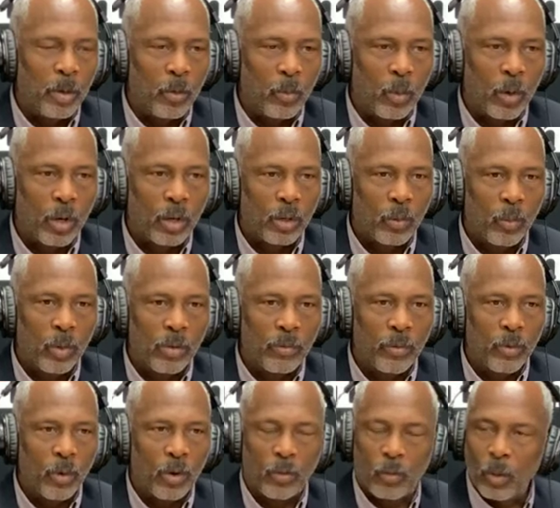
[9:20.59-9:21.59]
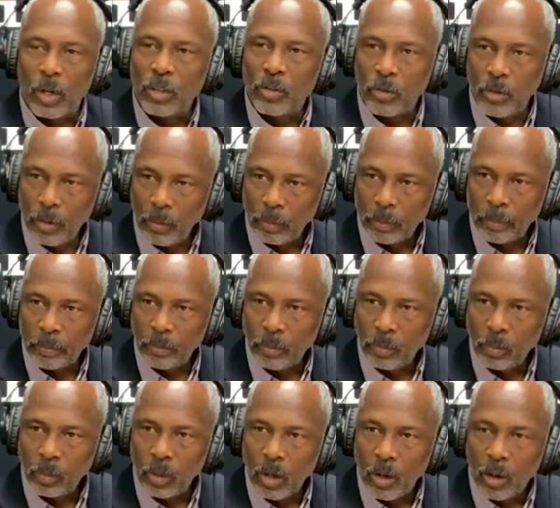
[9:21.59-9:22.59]
been working with Northwestern.
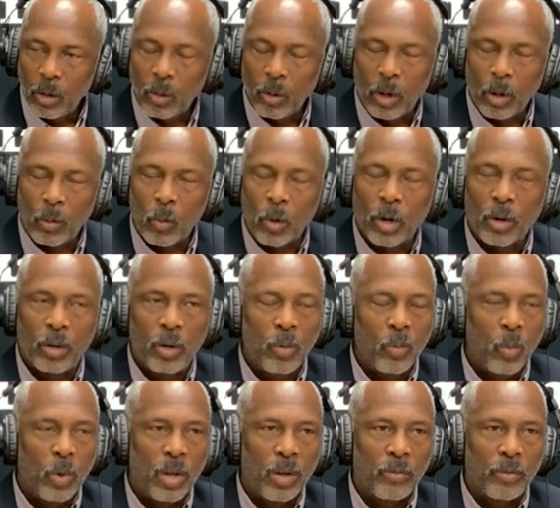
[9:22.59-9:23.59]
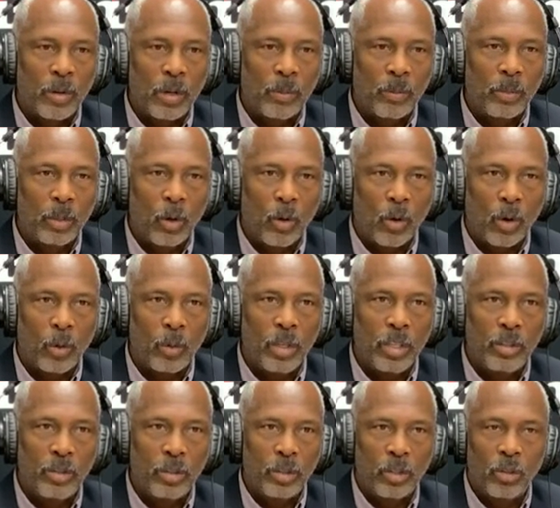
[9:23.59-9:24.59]
We're working with um,
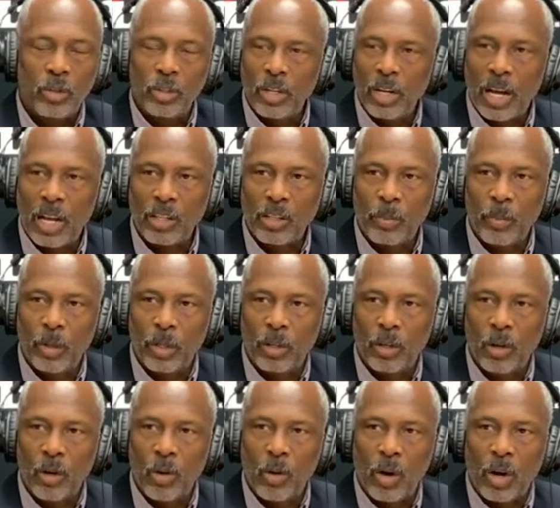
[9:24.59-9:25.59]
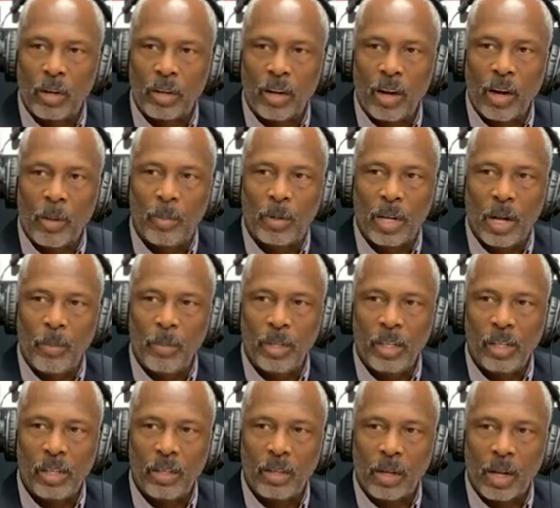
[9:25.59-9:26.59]
Lurie's Children's Hospital on an
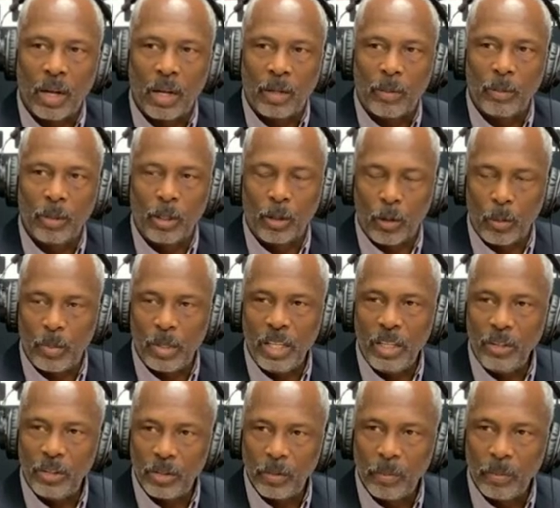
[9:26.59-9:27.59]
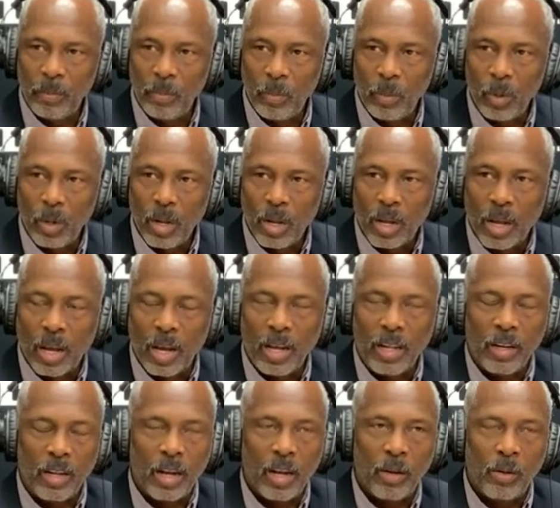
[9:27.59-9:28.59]
upcoming uh, little piece. Okay.
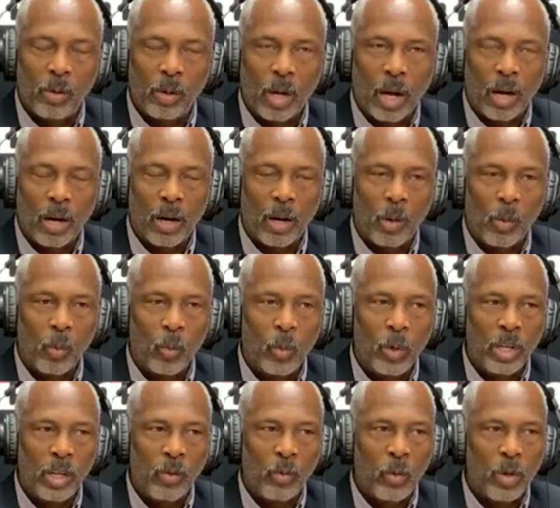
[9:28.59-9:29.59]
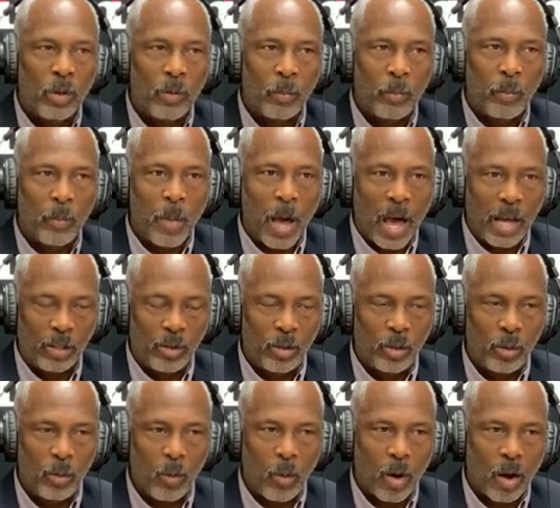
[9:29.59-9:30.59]
And then um, we went back
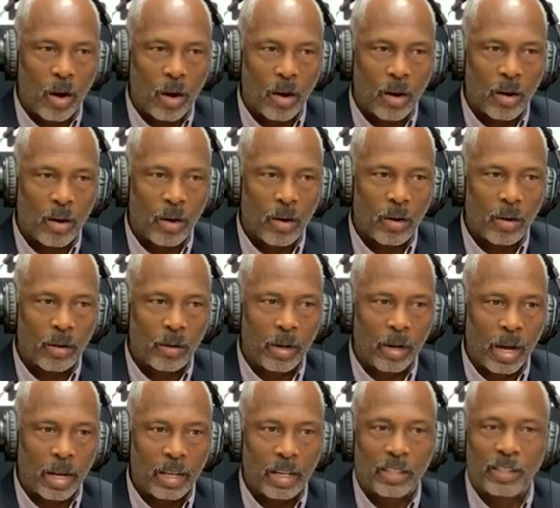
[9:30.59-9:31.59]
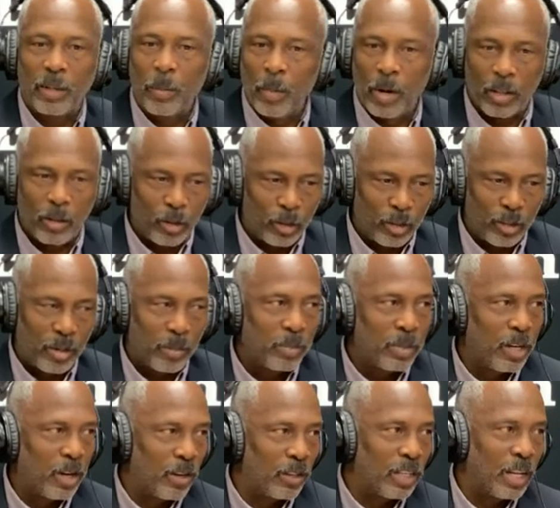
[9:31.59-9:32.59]
to our, I guess, the mothership,
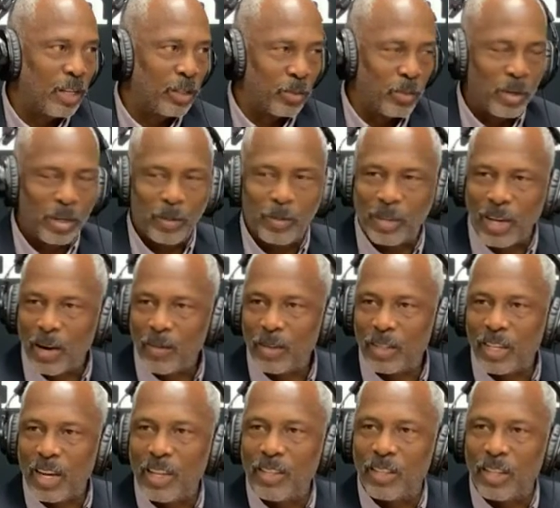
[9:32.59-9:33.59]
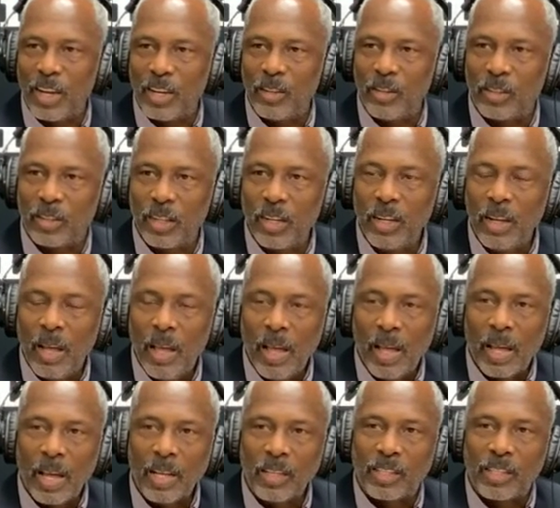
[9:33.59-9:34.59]
Carol H. Williams Advertising Agency,
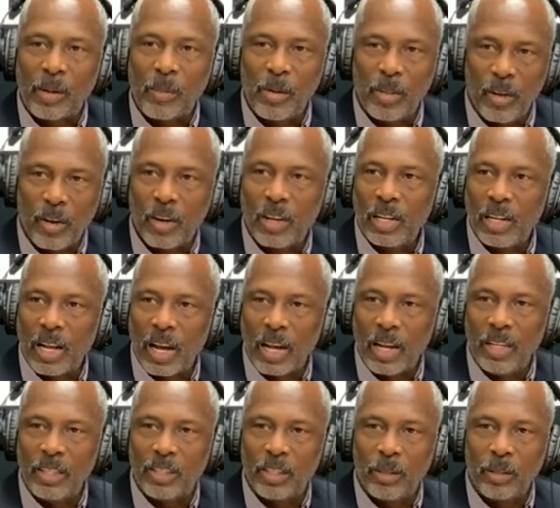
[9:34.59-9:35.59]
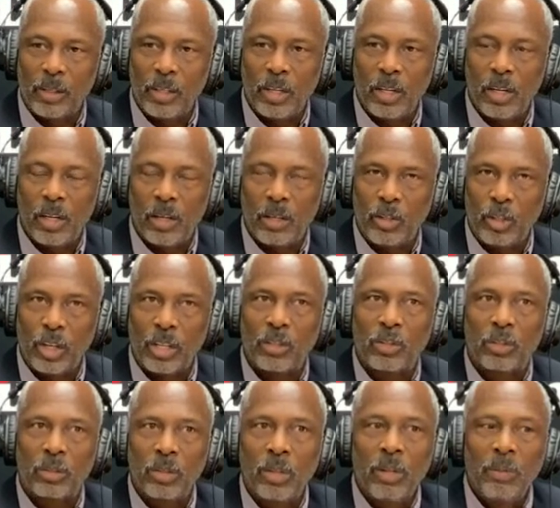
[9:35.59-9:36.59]
and some of their clients and did
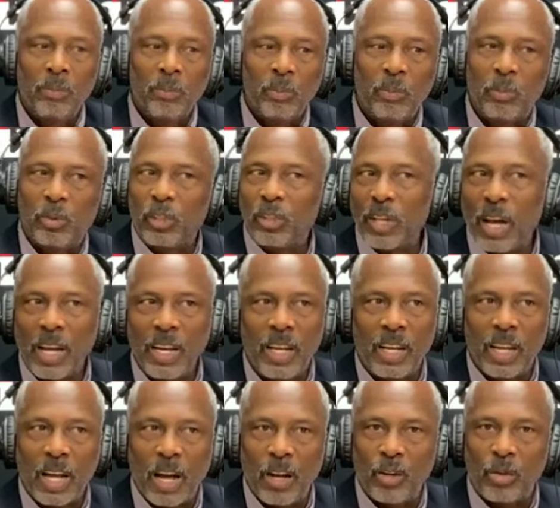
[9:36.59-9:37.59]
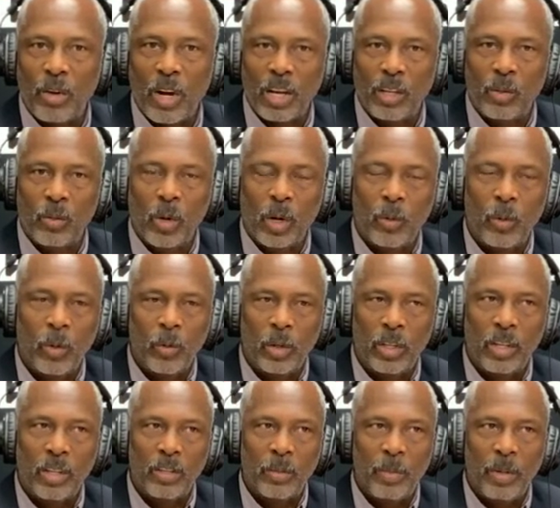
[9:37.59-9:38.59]
just signing contracts where we would
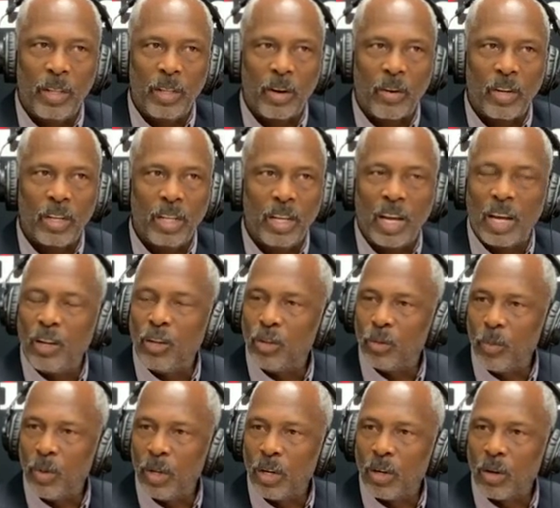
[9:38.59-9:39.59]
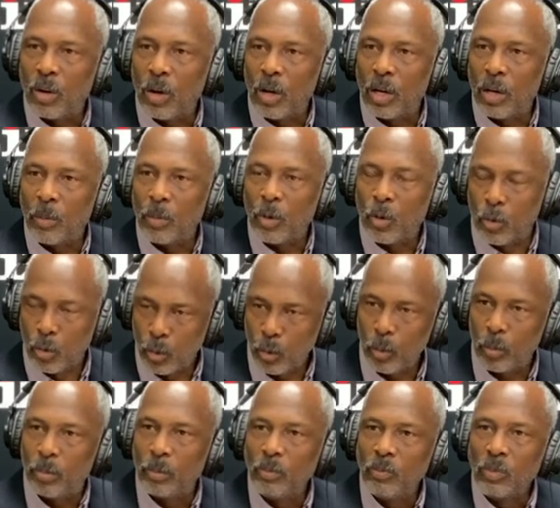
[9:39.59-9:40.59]
just be their engagement um, group.
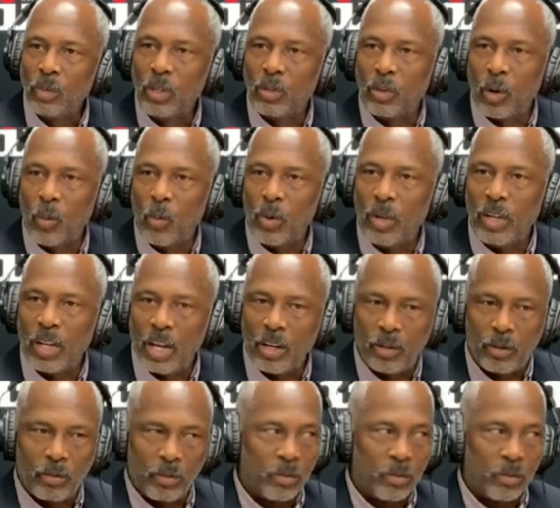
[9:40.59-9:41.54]
So when they